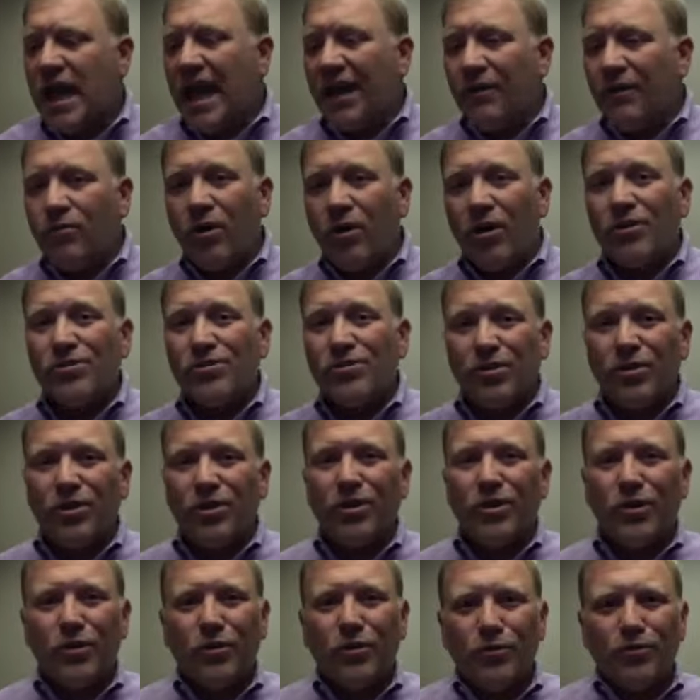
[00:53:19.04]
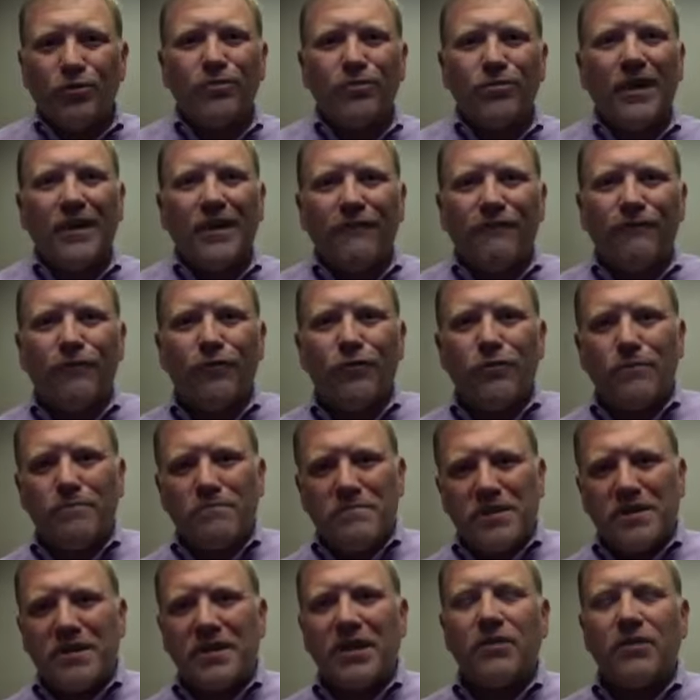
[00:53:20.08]
And we're also going to go through that full
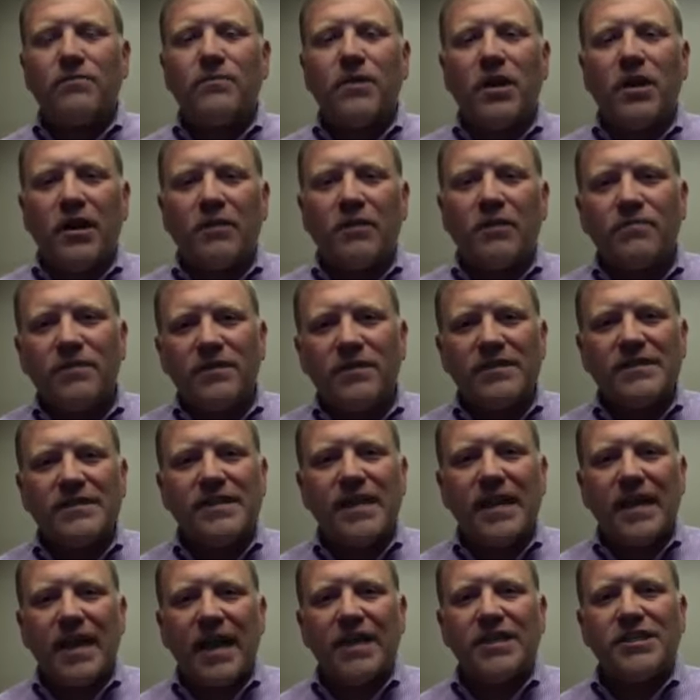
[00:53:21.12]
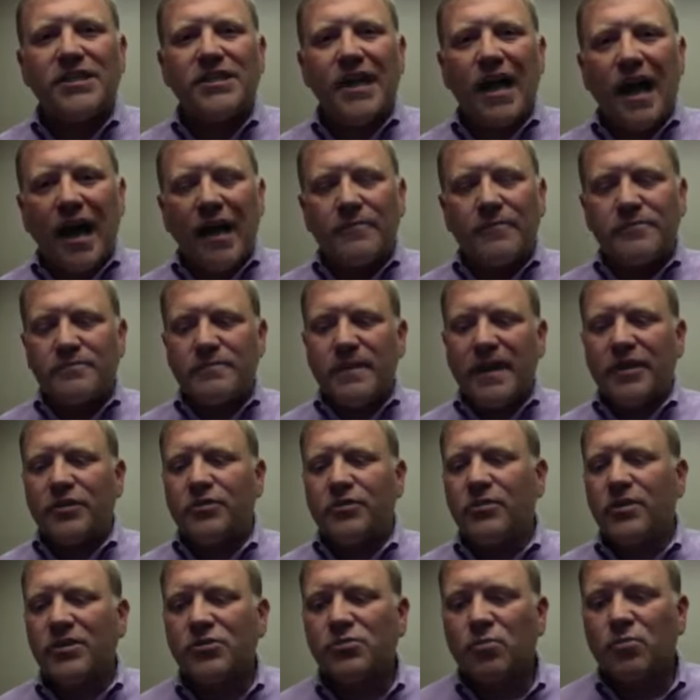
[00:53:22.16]
Millionaire Real Estate Agent Ops
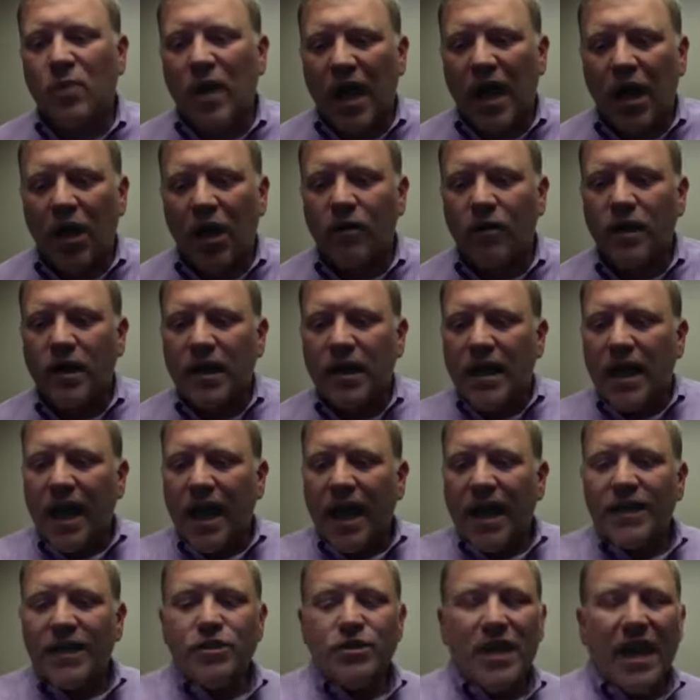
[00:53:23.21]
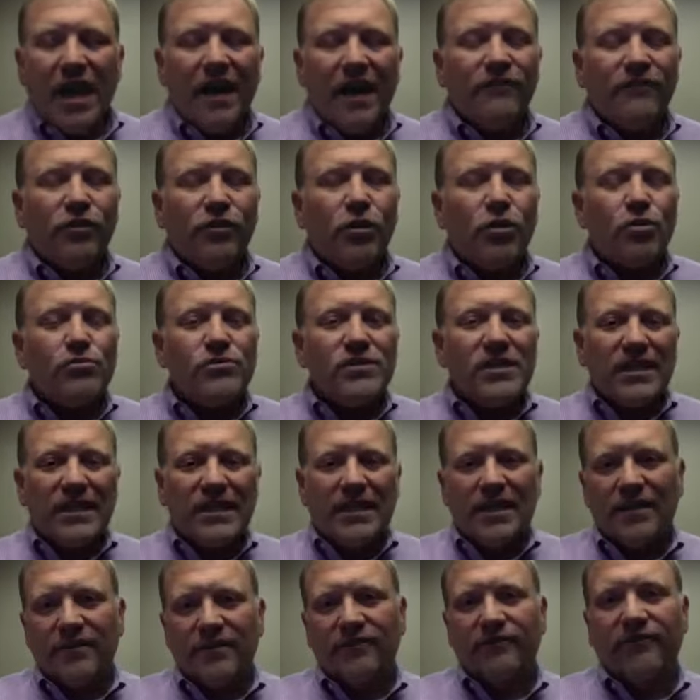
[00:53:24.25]
Manual as well. And do you have closing
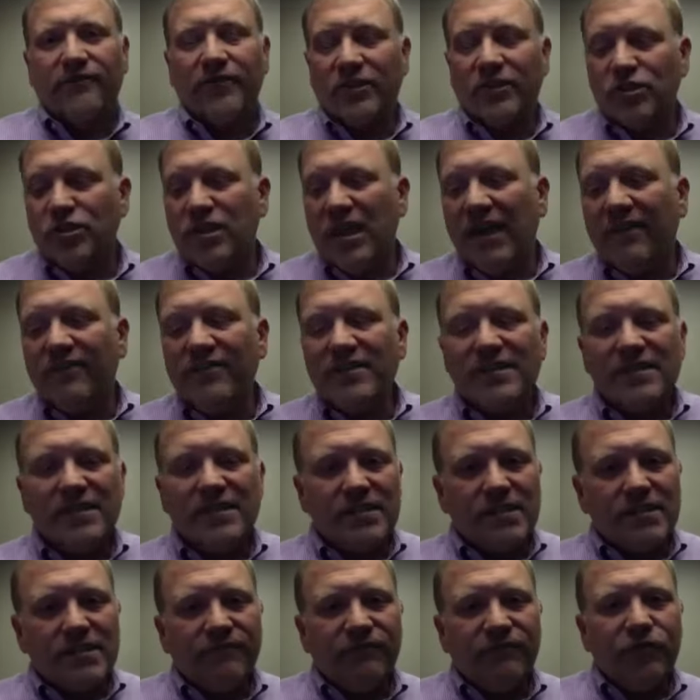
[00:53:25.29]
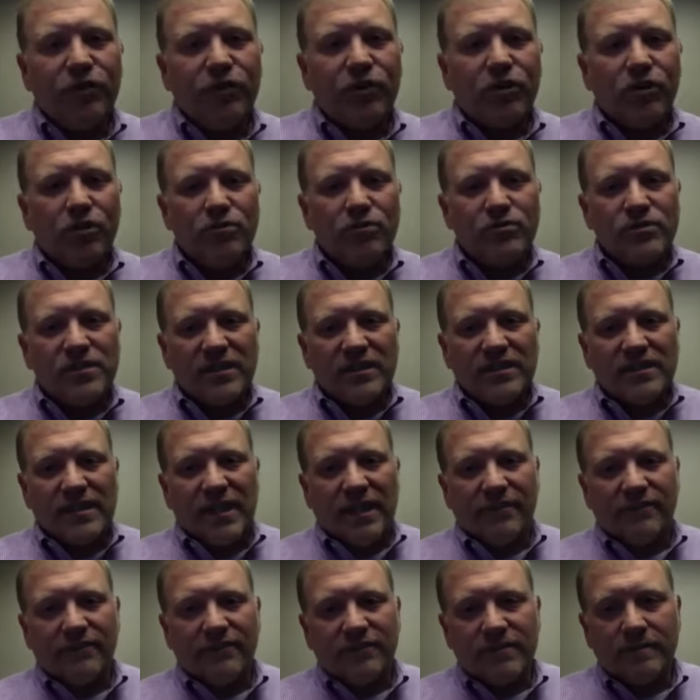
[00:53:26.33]
gift? Do you have a system for your closings
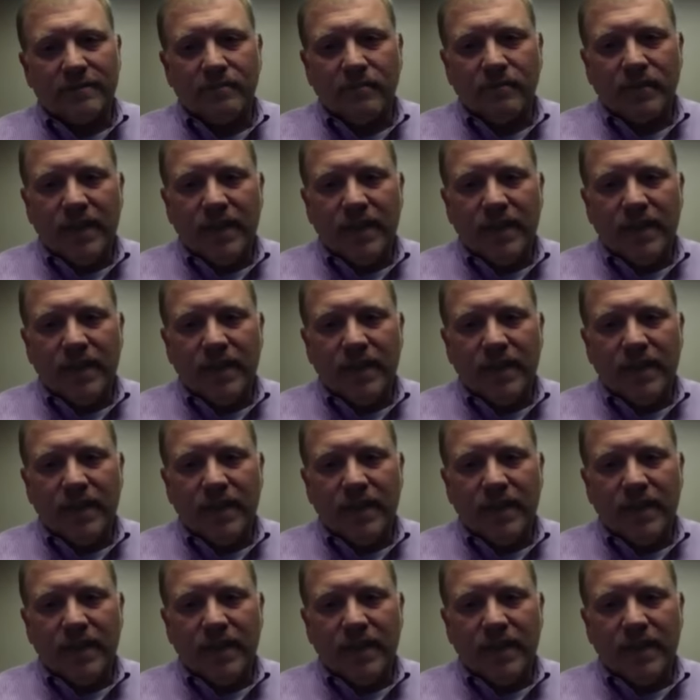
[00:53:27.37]
gifts?